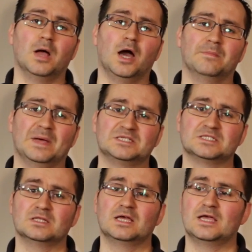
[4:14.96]
and
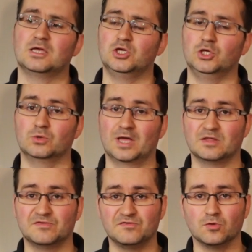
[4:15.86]
basically you'll get
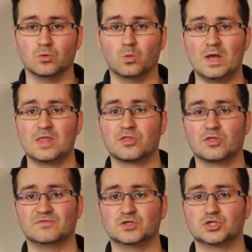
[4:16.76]
the full width
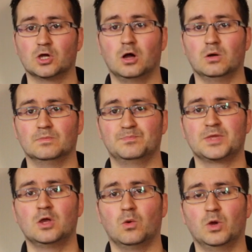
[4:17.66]
of the shot.
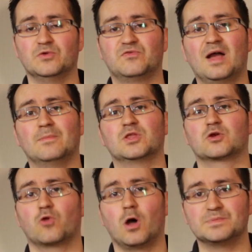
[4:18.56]
What you'll find with a
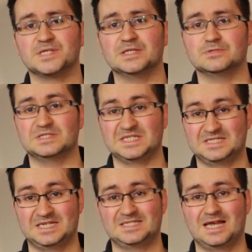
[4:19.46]
crop sensor is
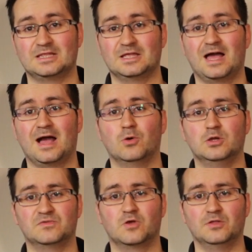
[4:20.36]
it's exactly that, where
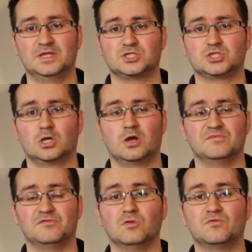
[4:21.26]
you've got this shot in
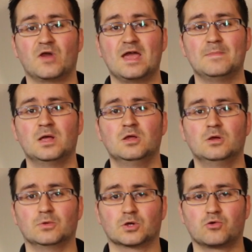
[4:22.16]
full frame,
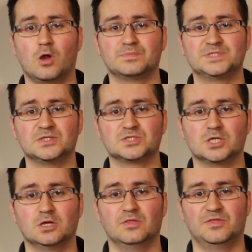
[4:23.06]
with a crop
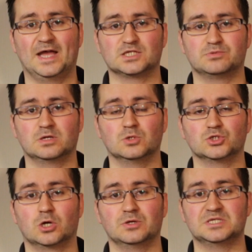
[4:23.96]
sensor, that's pretty
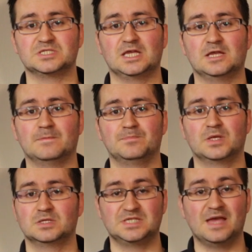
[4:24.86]
much all you're seeing.
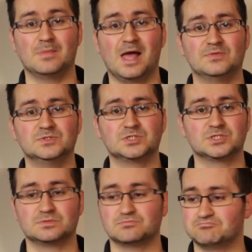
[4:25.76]
Same
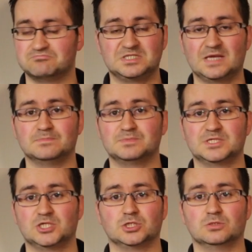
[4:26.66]
lens, same
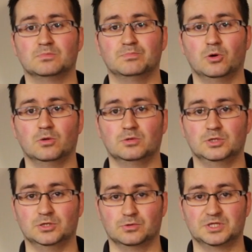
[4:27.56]
position, but
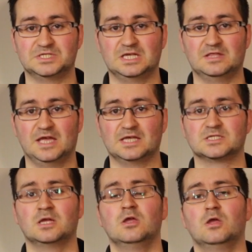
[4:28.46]
you're only seeing
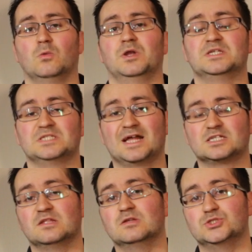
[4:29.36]
this. What it is, it
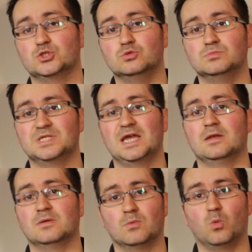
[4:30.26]
actually zooms
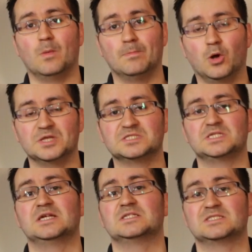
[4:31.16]
in
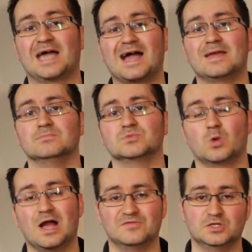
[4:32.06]
1.6 times
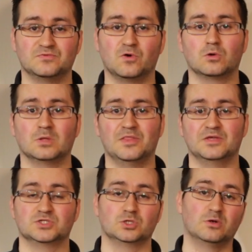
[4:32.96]
whatever your focal length
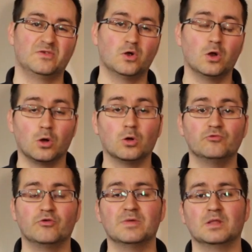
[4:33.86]
is. So if you're at
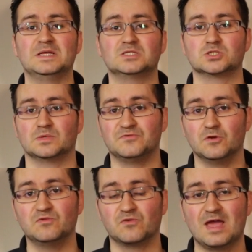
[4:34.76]
100mm on
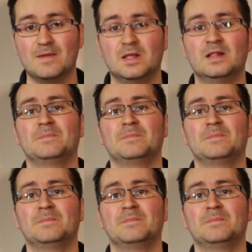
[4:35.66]
full frame,